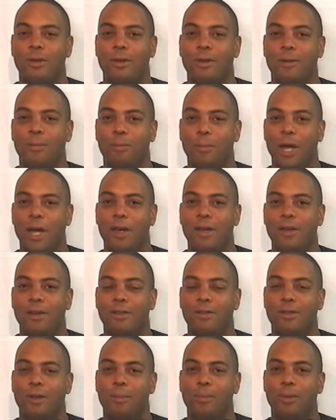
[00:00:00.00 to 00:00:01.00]

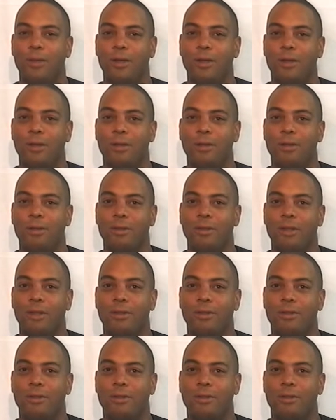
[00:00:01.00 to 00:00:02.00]
backing something
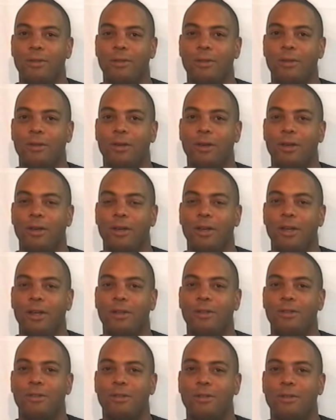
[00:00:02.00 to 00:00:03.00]
that's
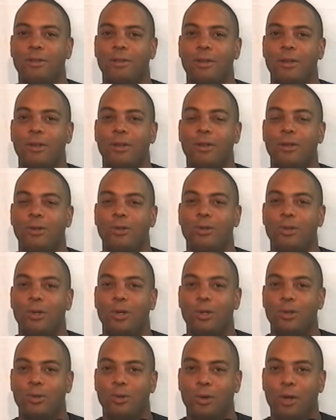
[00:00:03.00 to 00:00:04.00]
against
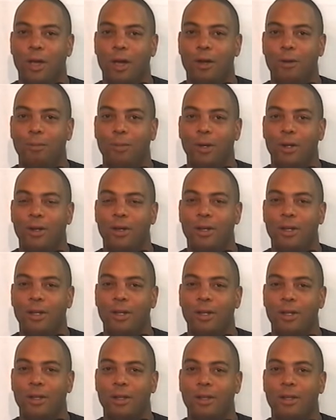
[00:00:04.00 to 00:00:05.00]
judicial
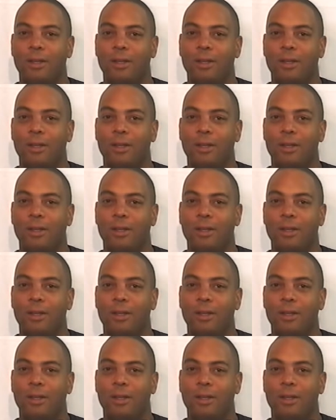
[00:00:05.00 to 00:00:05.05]
accountability,